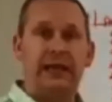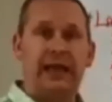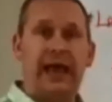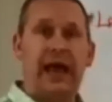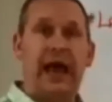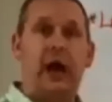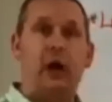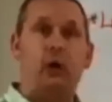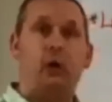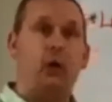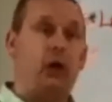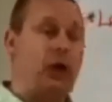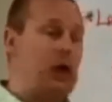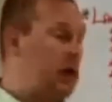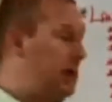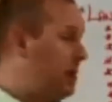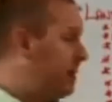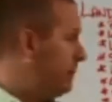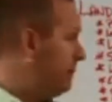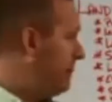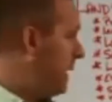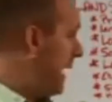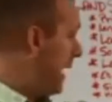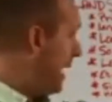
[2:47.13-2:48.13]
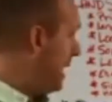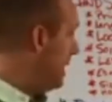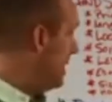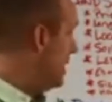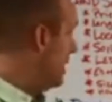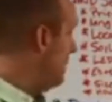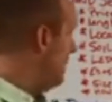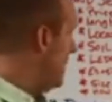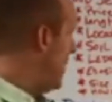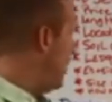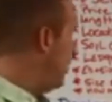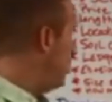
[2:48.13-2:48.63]
Now,
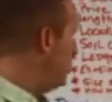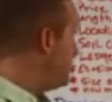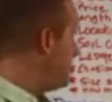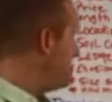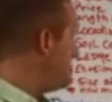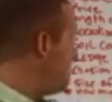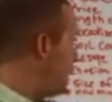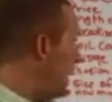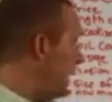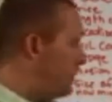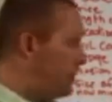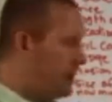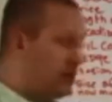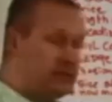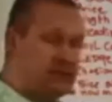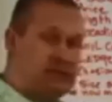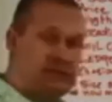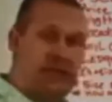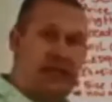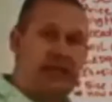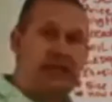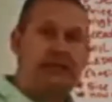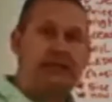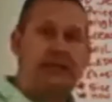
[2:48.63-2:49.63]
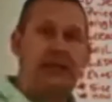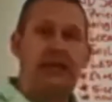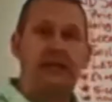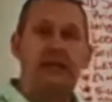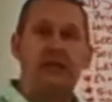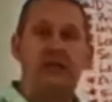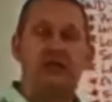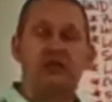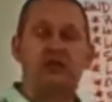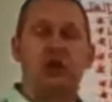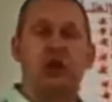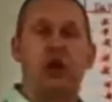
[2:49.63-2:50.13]
back about, I'm going to say
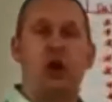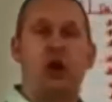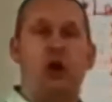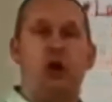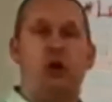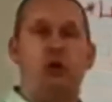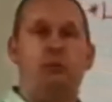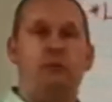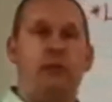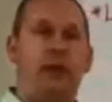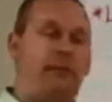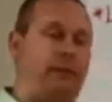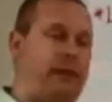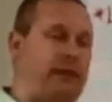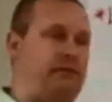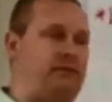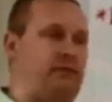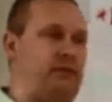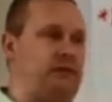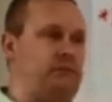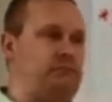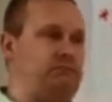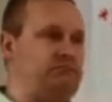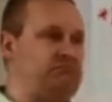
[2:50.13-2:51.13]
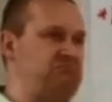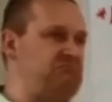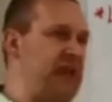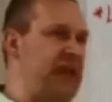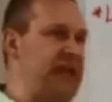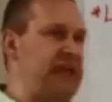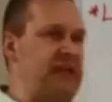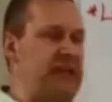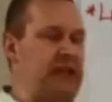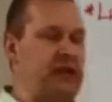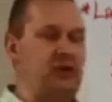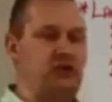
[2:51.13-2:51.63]
10 years ago, maybe even
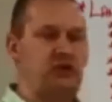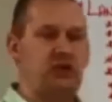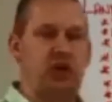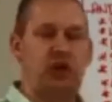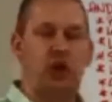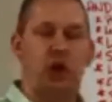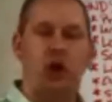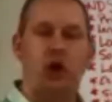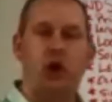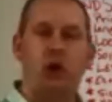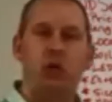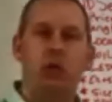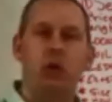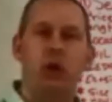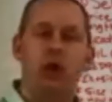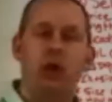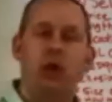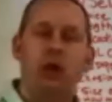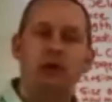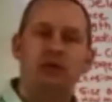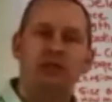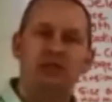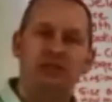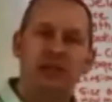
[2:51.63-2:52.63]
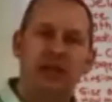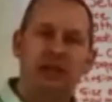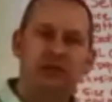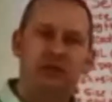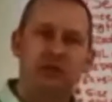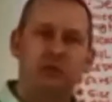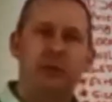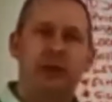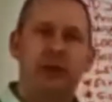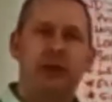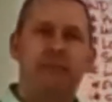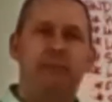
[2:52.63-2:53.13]
8 years ago,
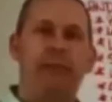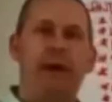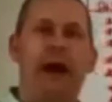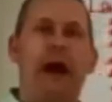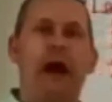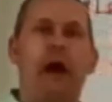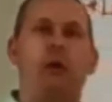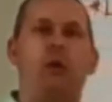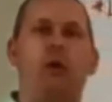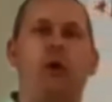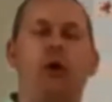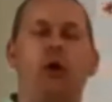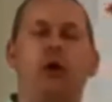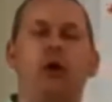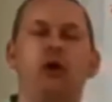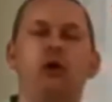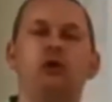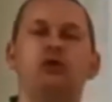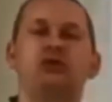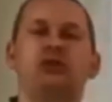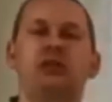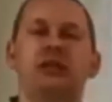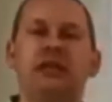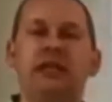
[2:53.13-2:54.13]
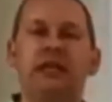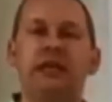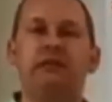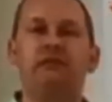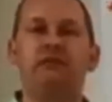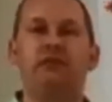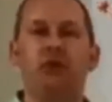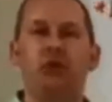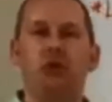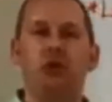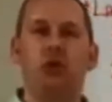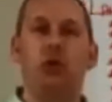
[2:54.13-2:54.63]
Central Maine Power used to
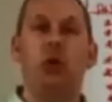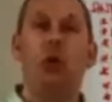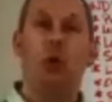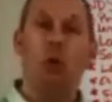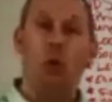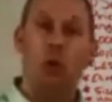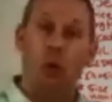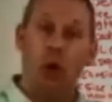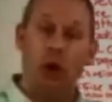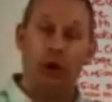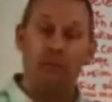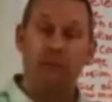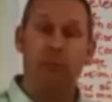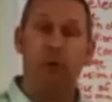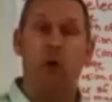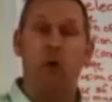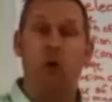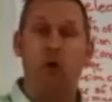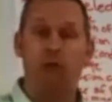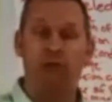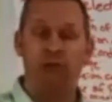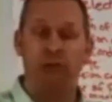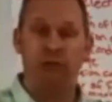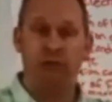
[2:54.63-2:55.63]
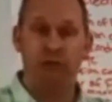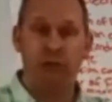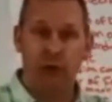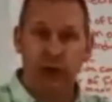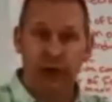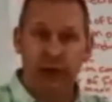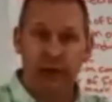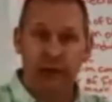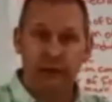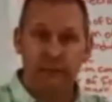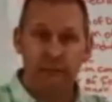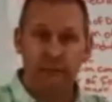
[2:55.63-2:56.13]
give you one pole for
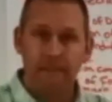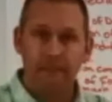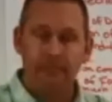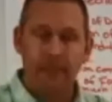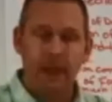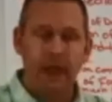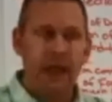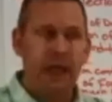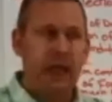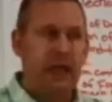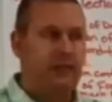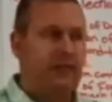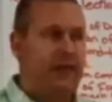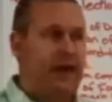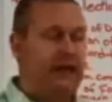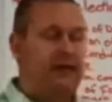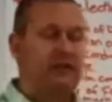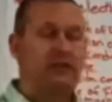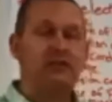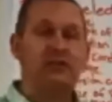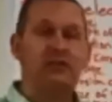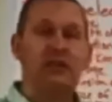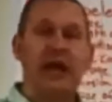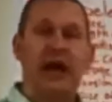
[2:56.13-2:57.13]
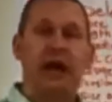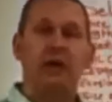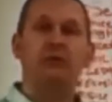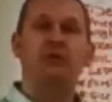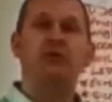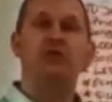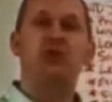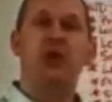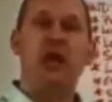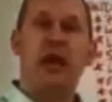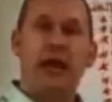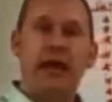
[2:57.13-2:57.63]
free. That has now
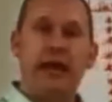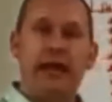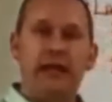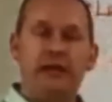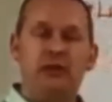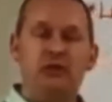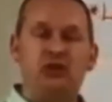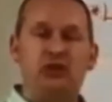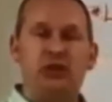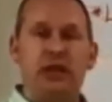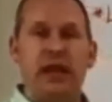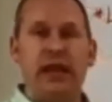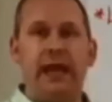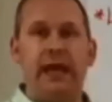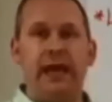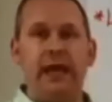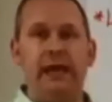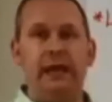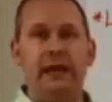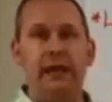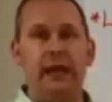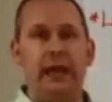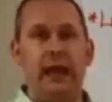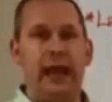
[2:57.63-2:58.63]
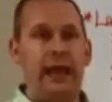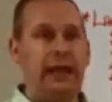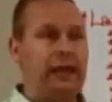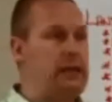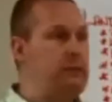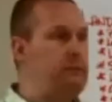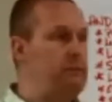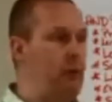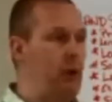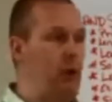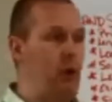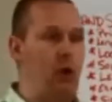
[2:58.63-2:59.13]
changed, and
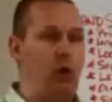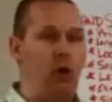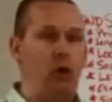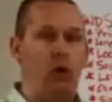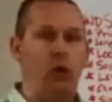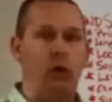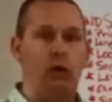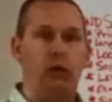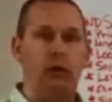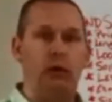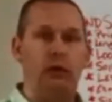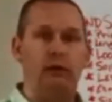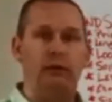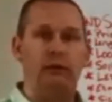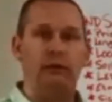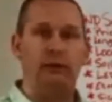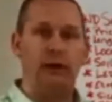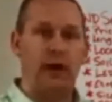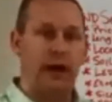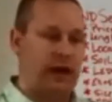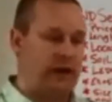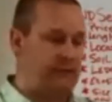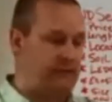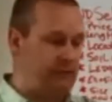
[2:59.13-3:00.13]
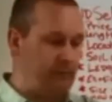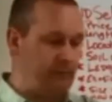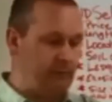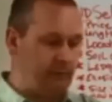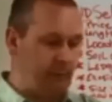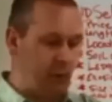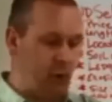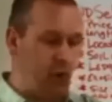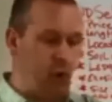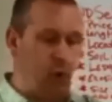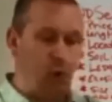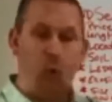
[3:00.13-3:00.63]
any pole from
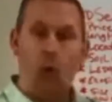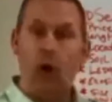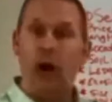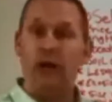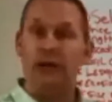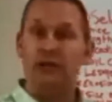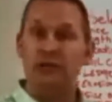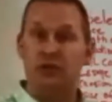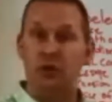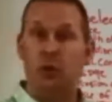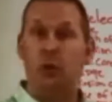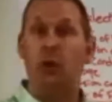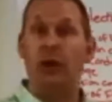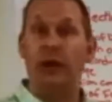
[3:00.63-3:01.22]
pole 1 to